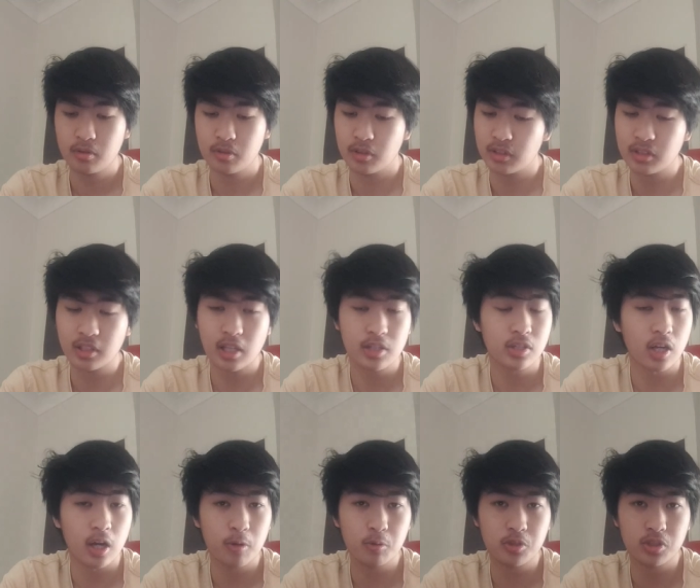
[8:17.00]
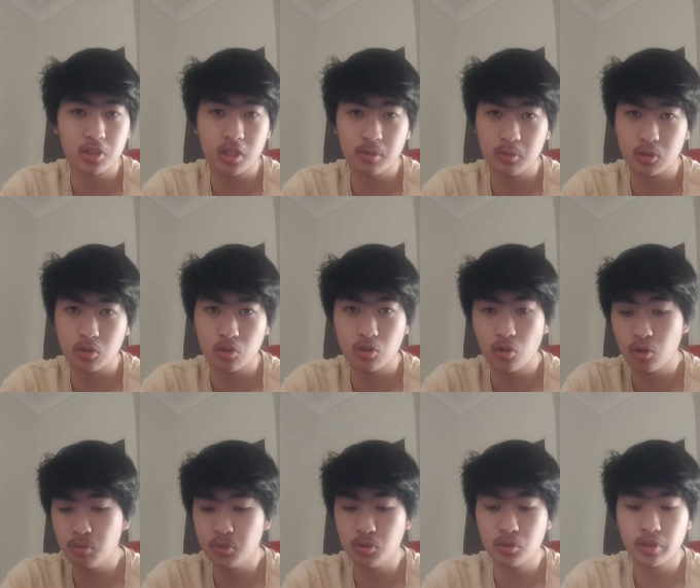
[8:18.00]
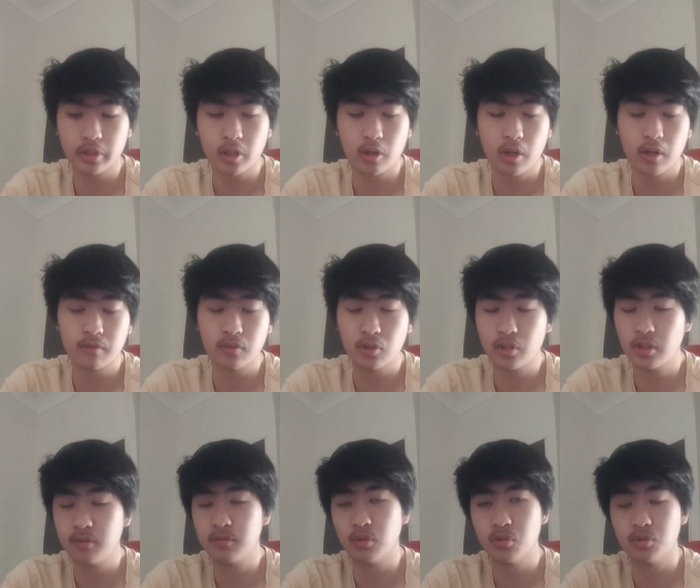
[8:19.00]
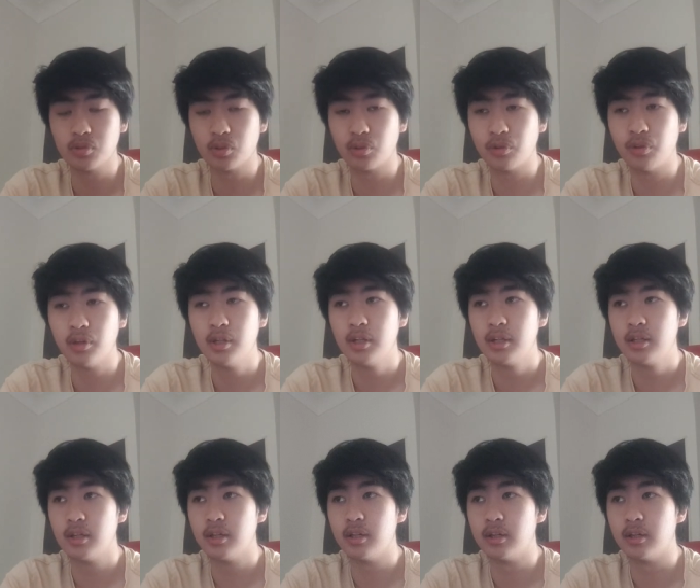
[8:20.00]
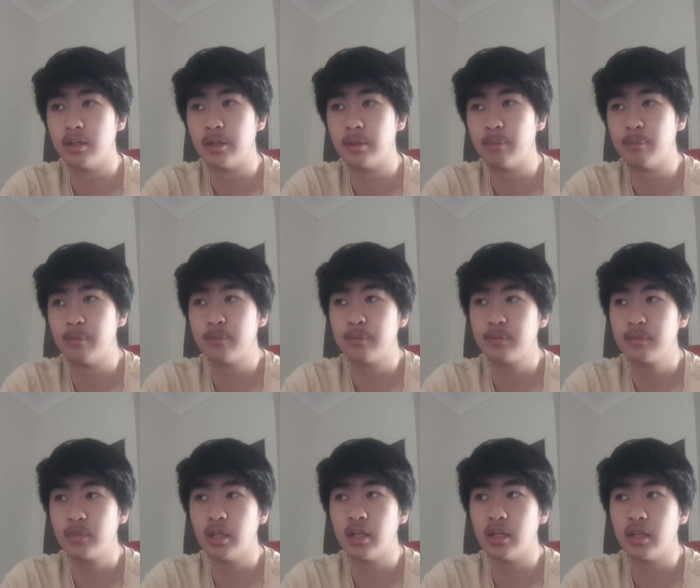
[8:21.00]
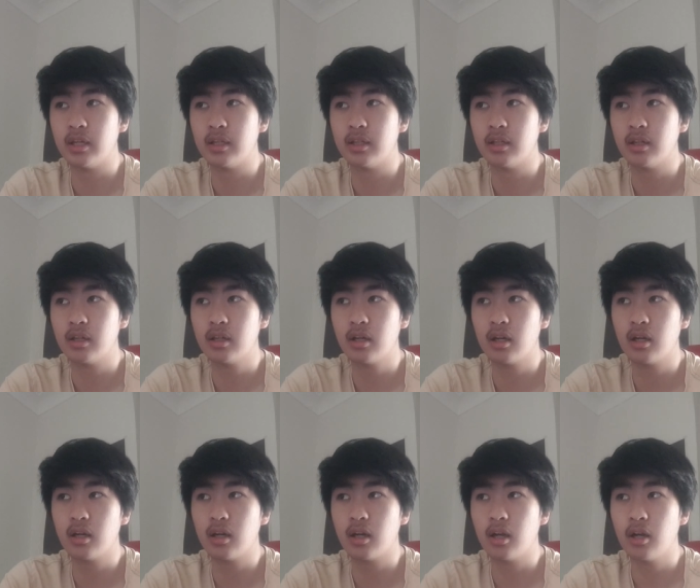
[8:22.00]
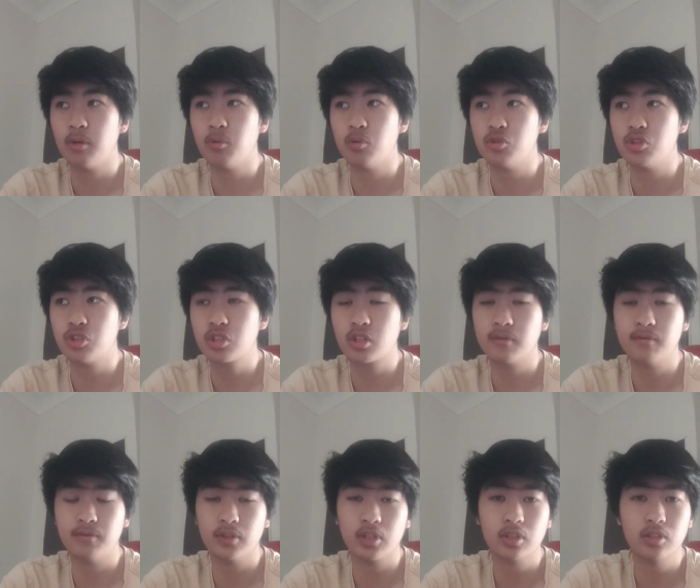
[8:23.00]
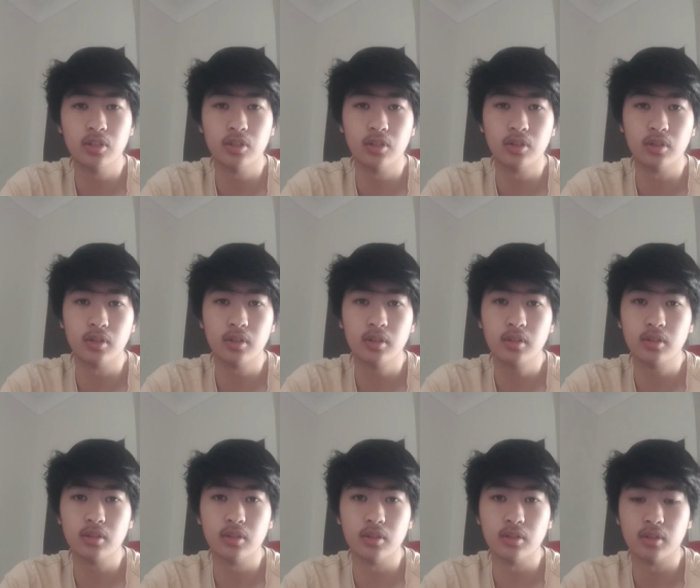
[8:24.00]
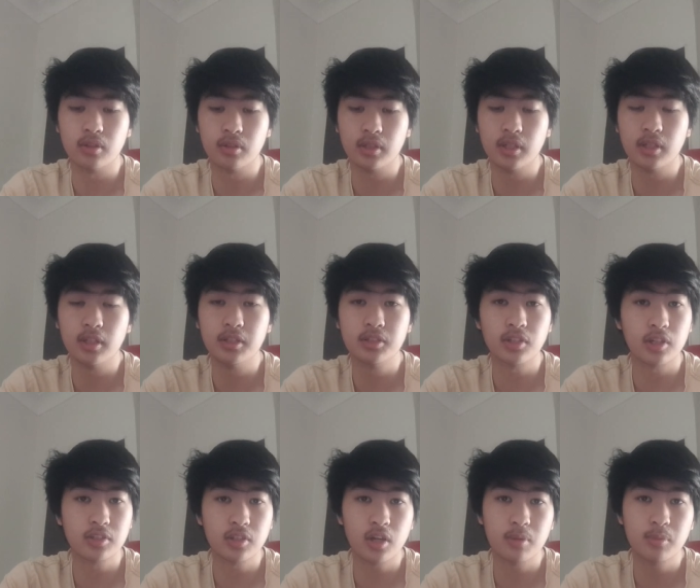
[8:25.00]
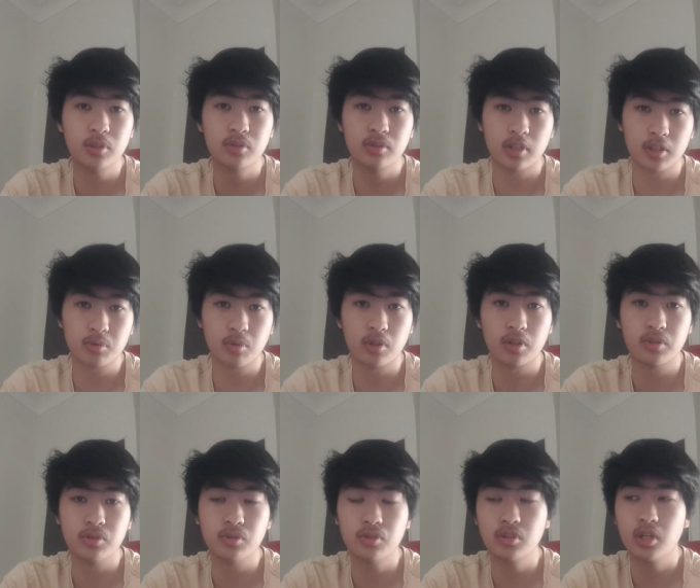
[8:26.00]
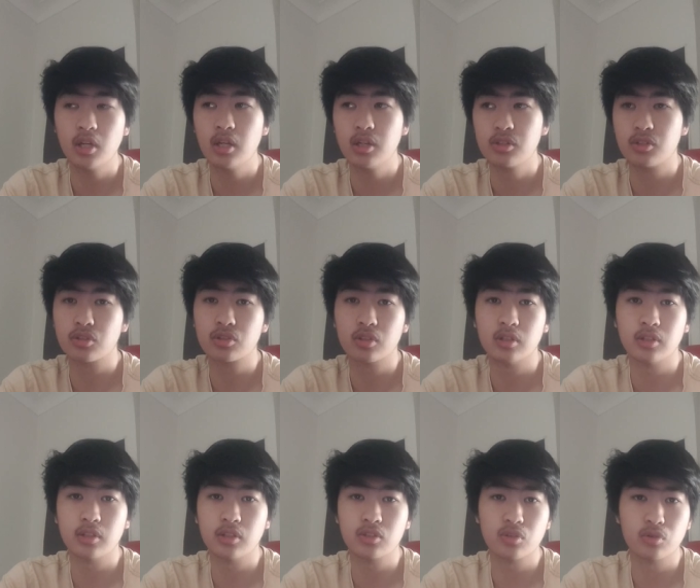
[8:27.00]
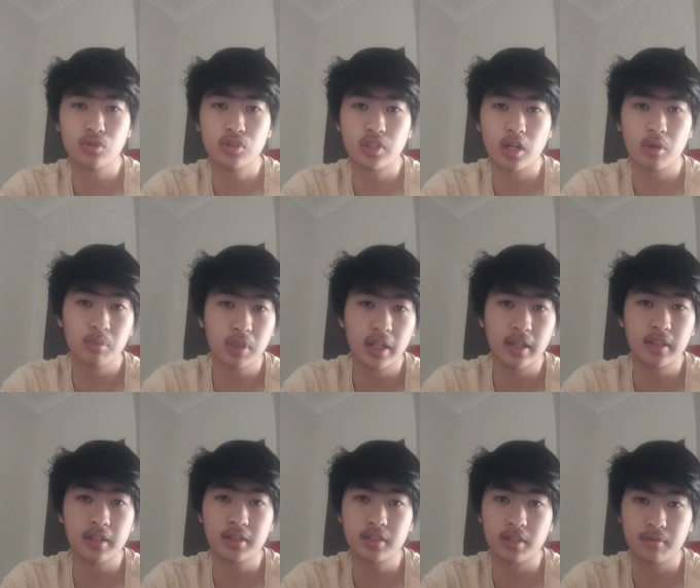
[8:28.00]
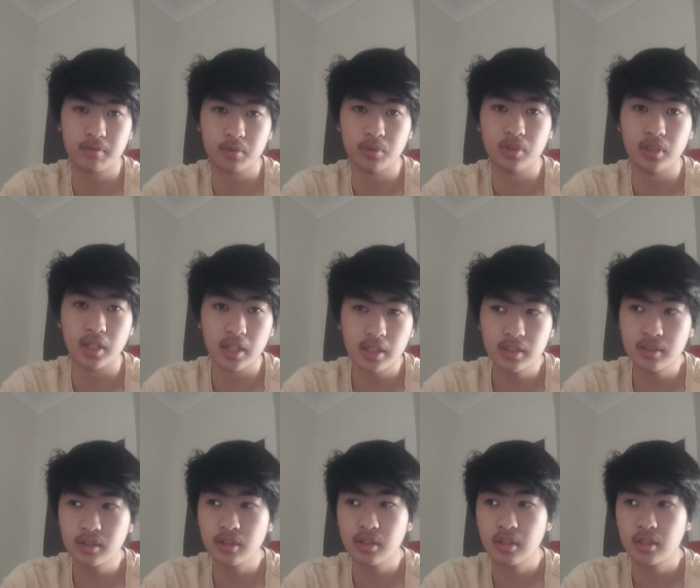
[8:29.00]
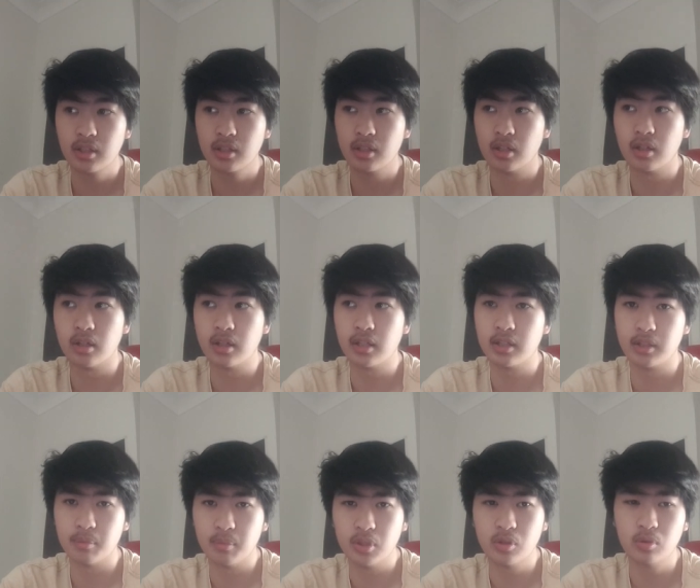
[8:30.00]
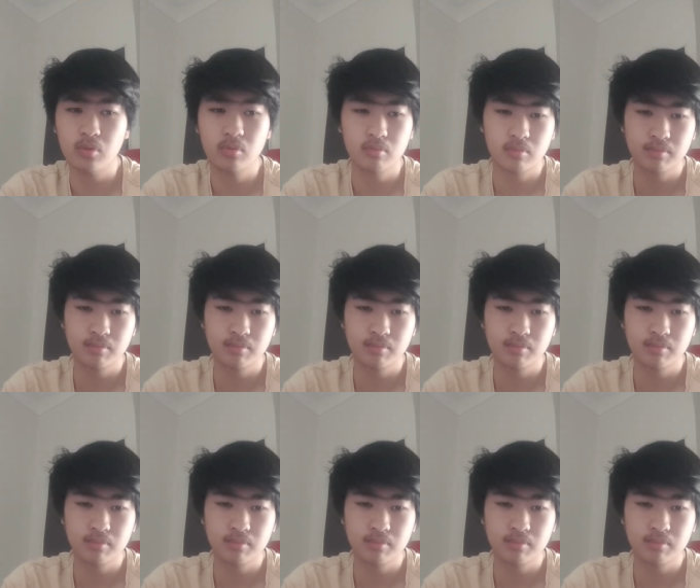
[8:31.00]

nonetheless, I will just keep it to no music. I'll have no headphones on, and I will just configure the inside timer. That's what I use. Just then, there's no sound playing except for the end and the middle,